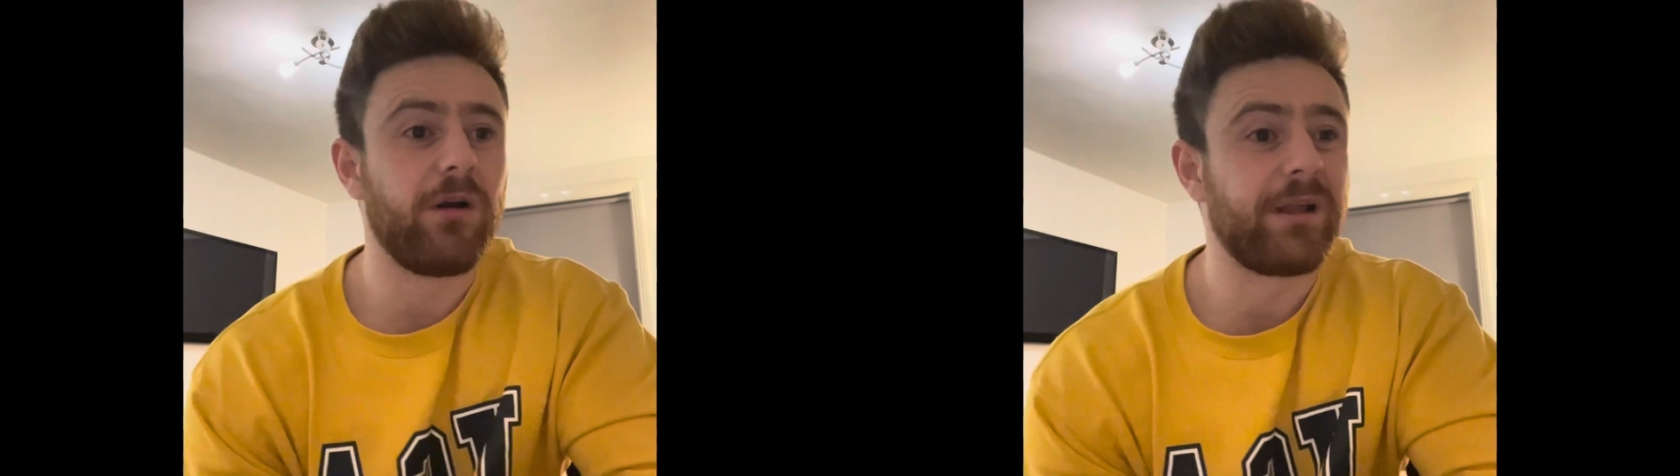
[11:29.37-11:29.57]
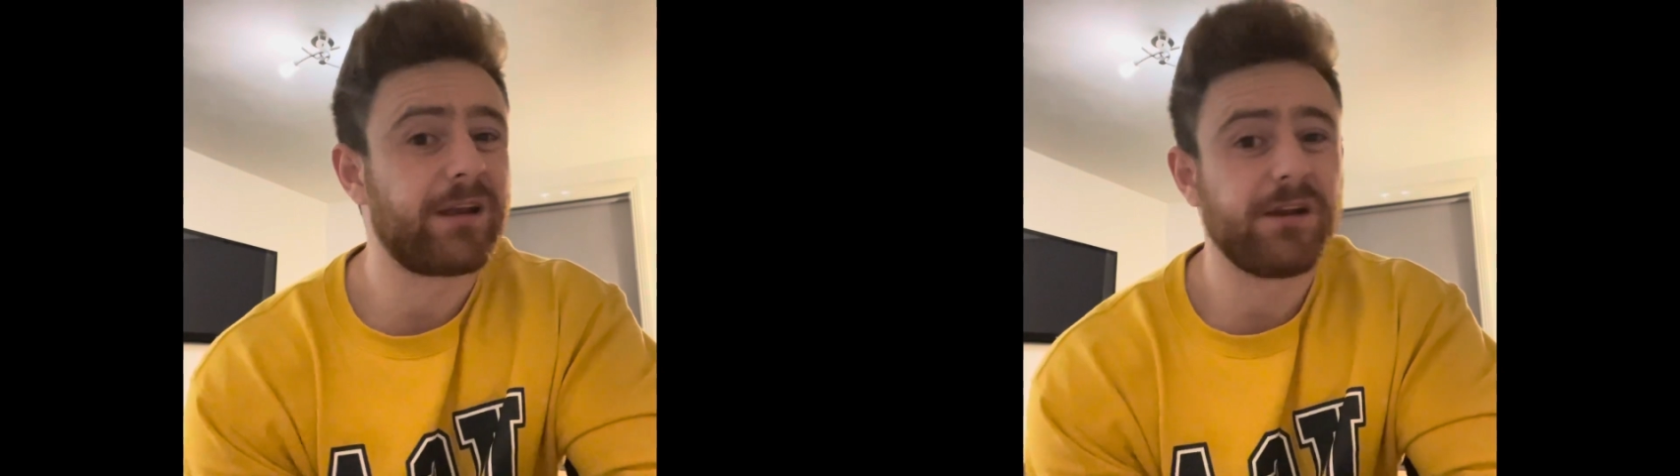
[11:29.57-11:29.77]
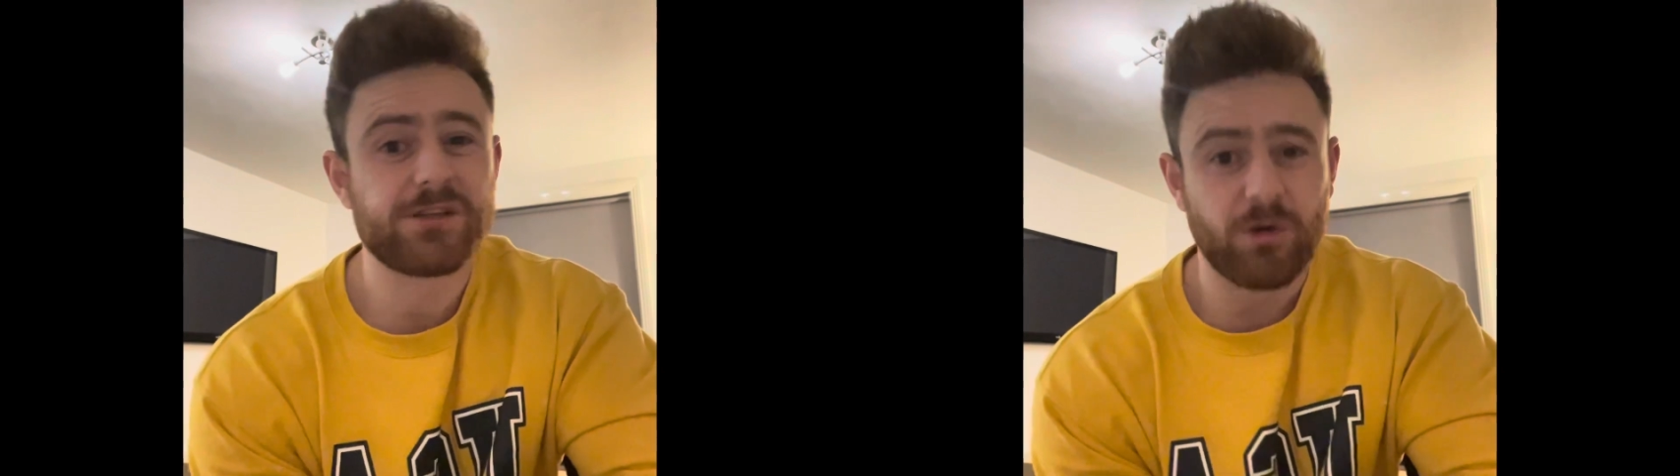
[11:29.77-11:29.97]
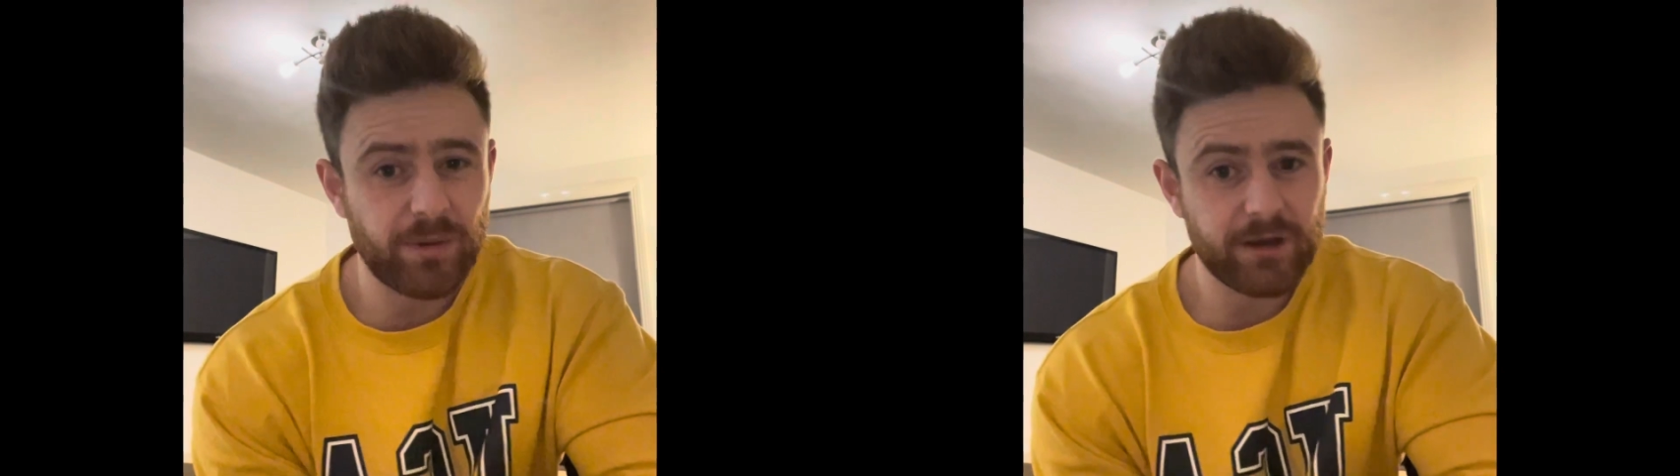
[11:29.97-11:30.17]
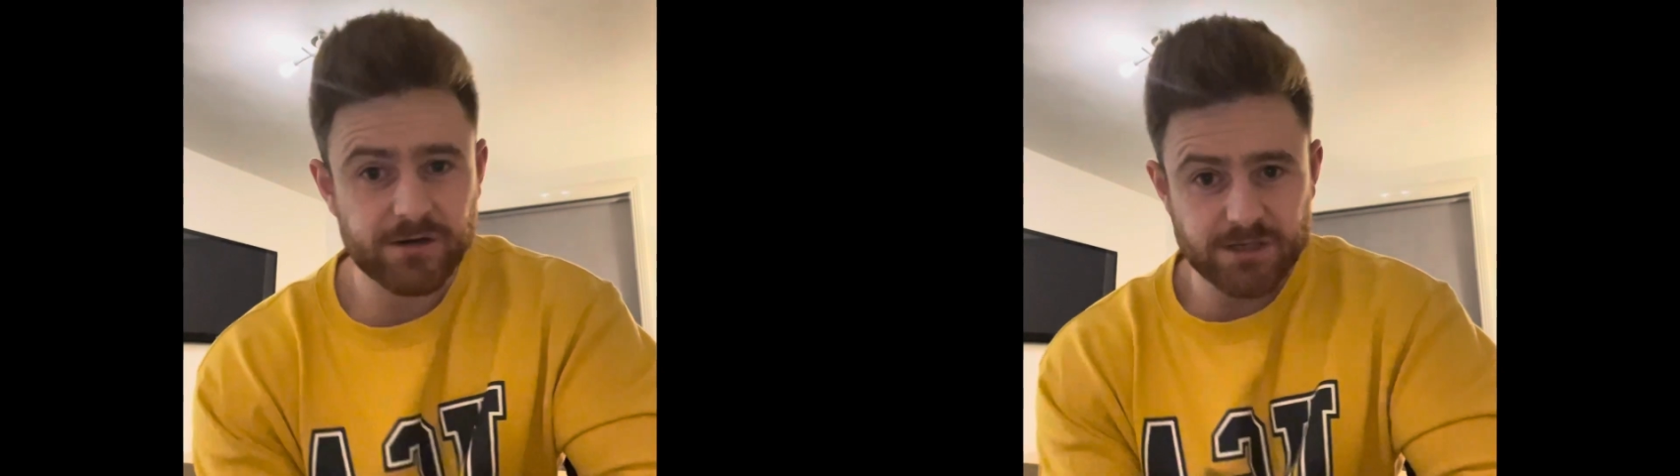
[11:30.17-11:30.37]
like an assault
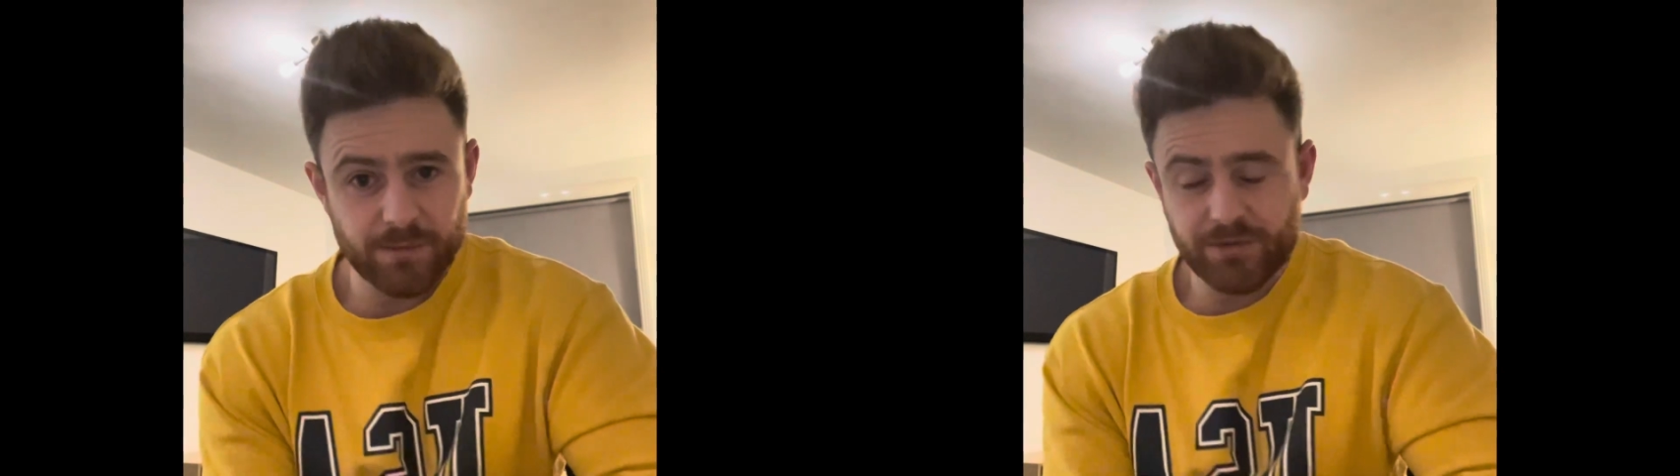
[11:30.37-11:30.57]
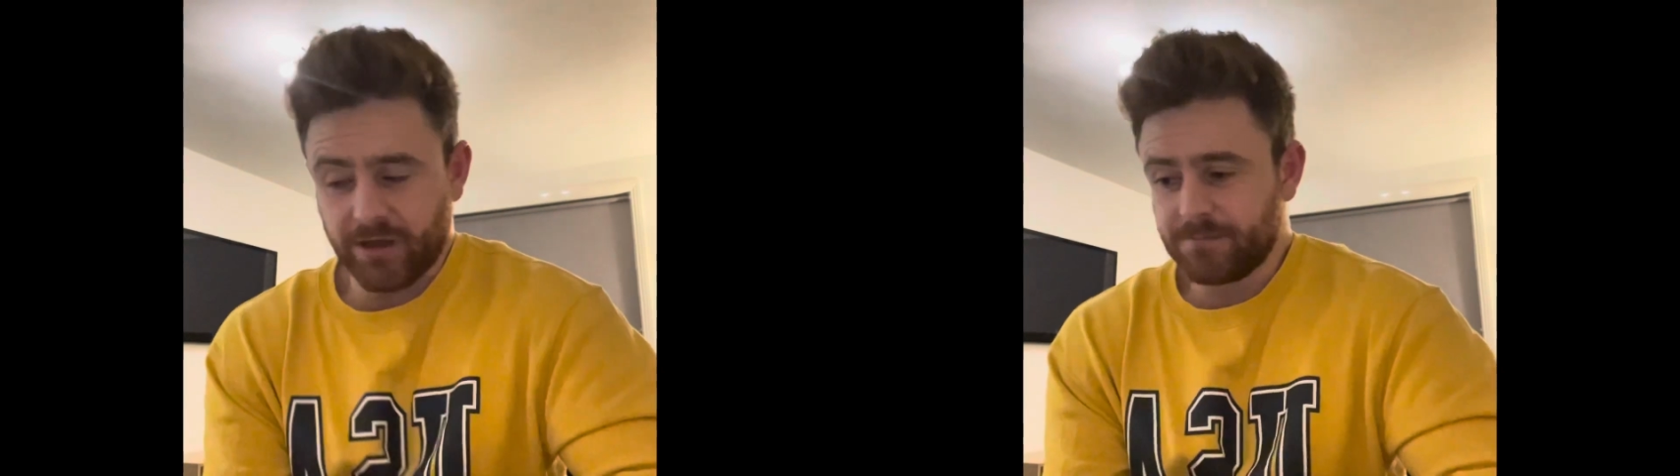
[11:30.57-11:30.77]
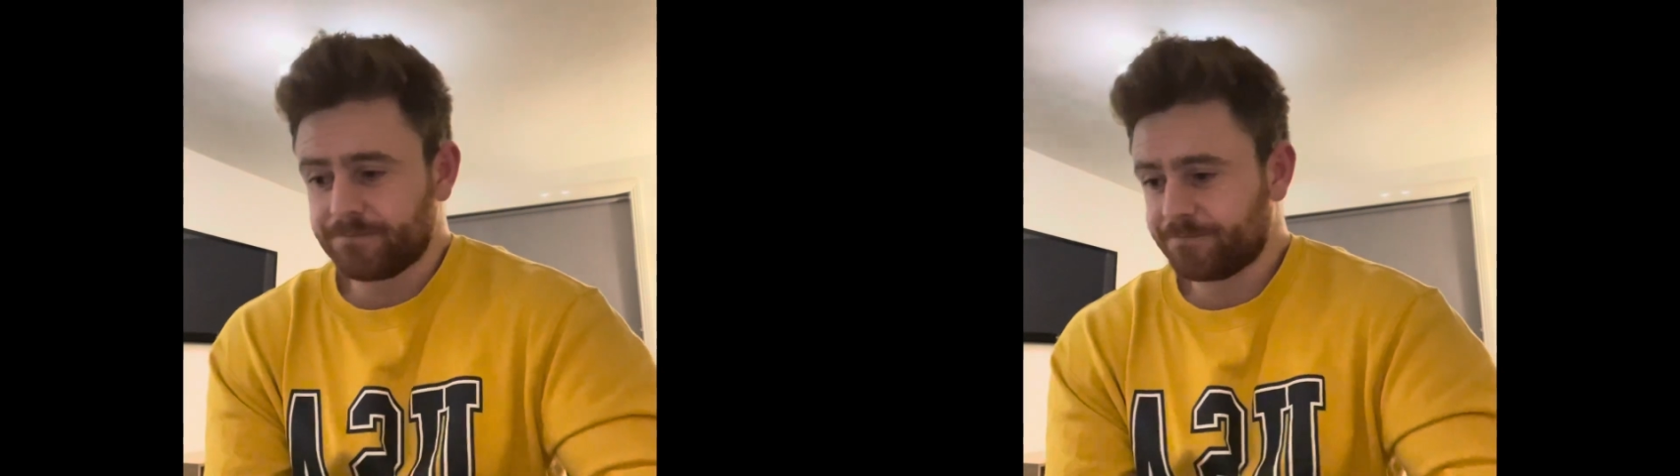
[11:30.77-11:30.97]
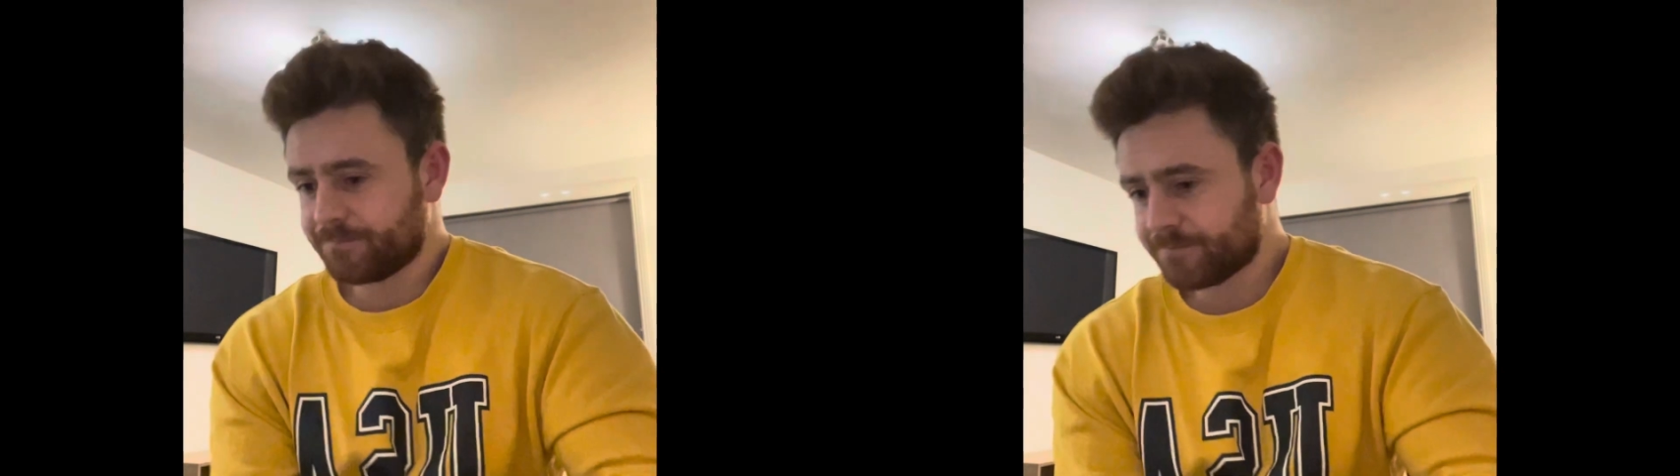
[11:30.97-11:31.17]
bike or something.